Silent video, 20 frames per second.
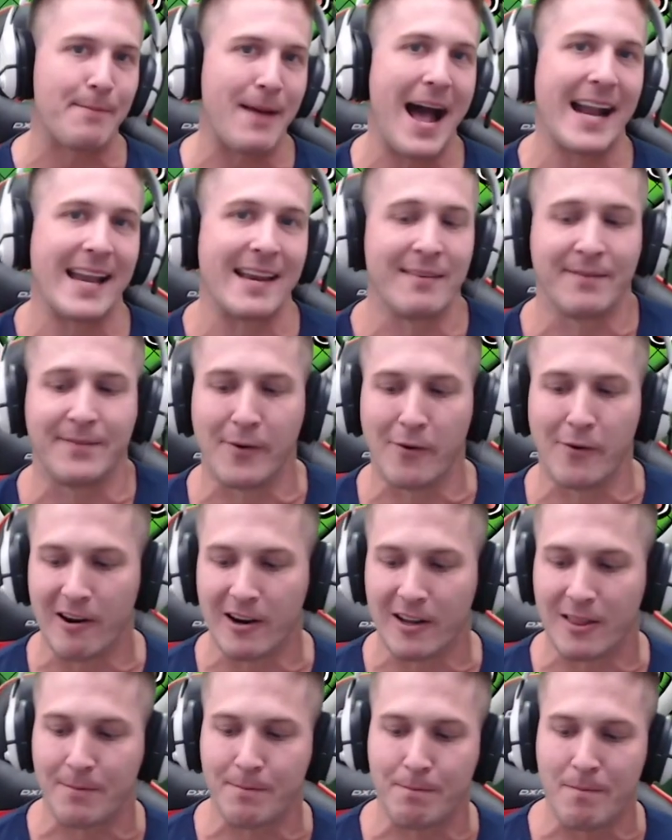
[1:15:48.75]
back and
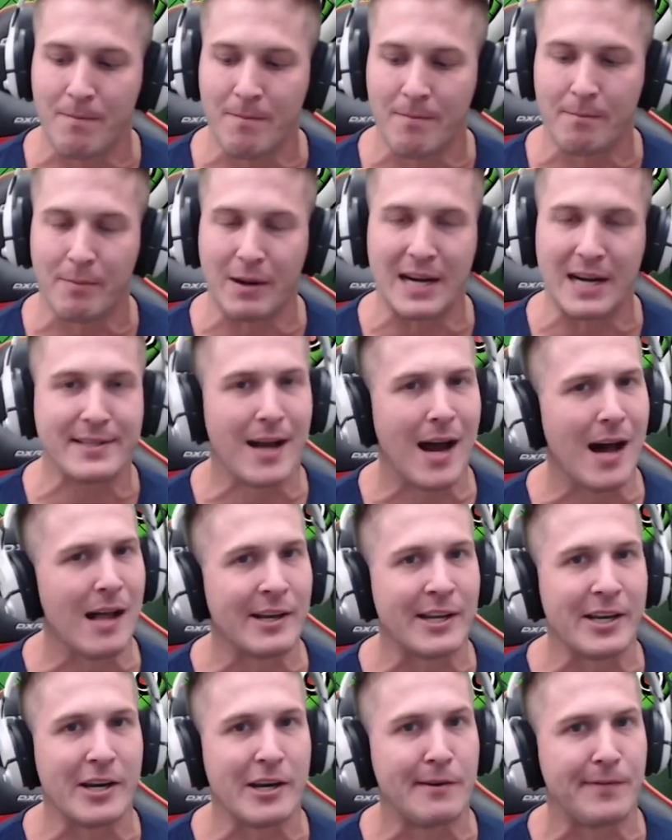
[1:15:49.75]
forth, but it's all
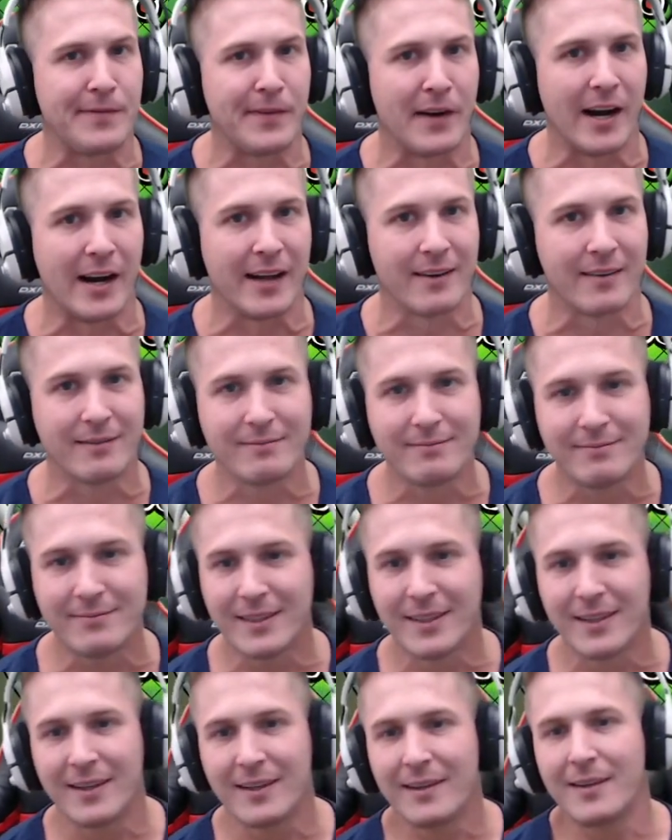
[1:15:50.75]
in good fun.
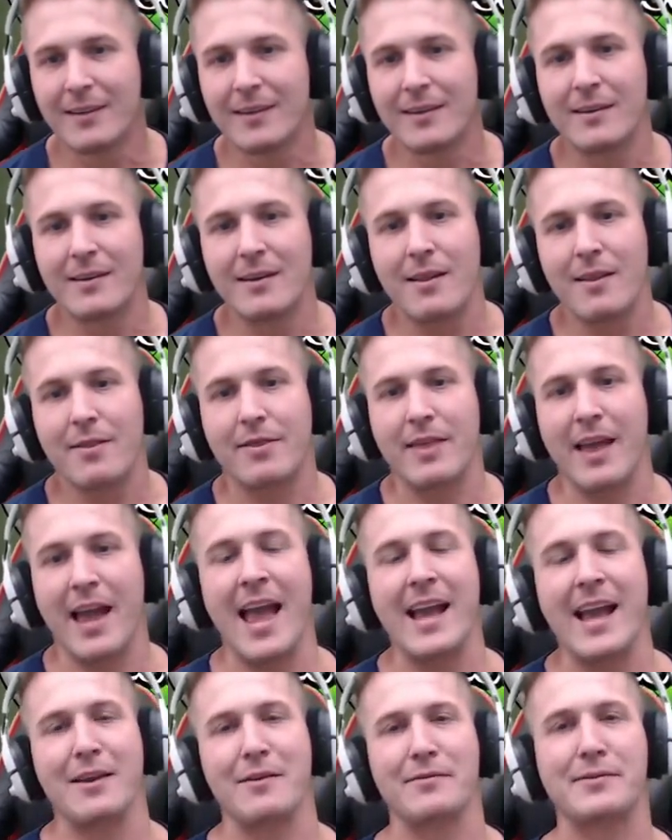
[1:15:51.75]

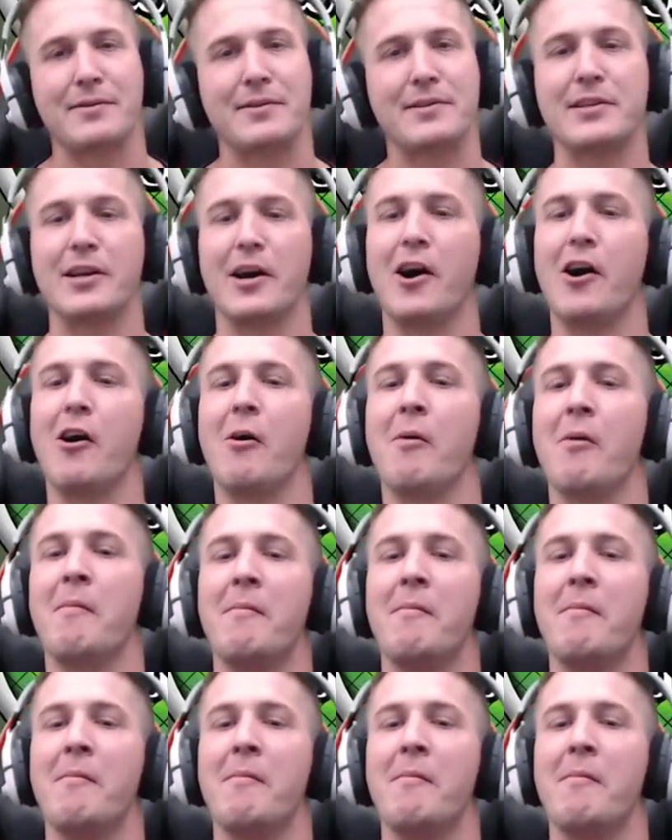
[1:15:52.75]
Thank you so